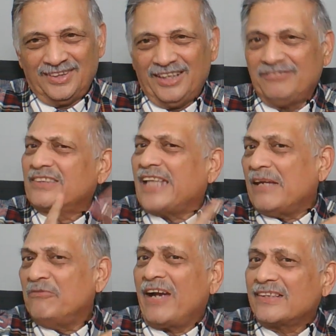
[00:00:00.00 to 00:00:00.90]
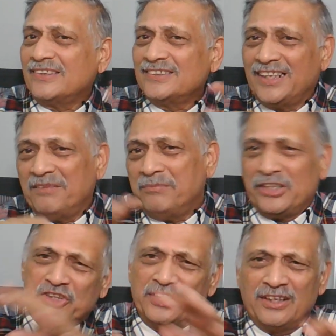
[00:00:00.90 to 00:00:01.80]
if the time factors that I
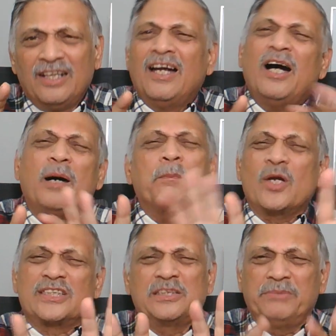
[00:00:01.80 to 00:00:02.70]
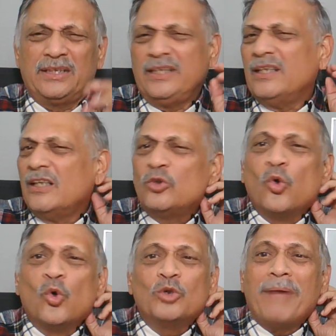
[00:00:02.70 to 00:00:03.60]
mentioned approximately
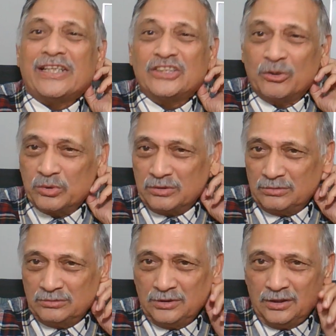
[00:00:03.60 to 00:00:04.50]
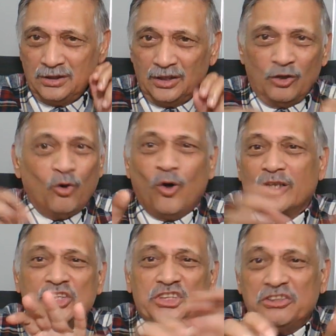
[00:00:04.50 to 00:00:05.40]
don't match out, or
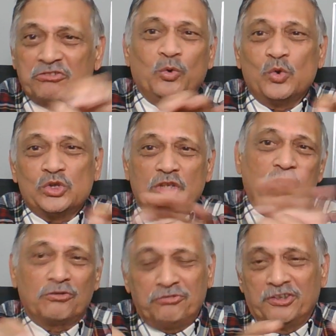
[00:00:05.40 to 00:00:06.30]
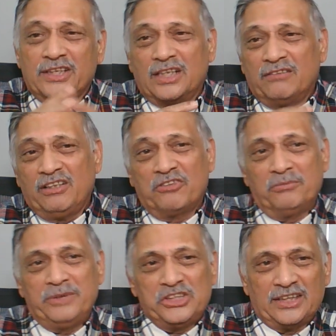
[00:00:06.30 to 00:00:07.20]
they shift closer or further away
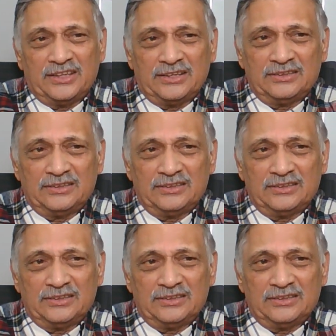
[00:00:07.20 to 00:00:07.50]
from each other,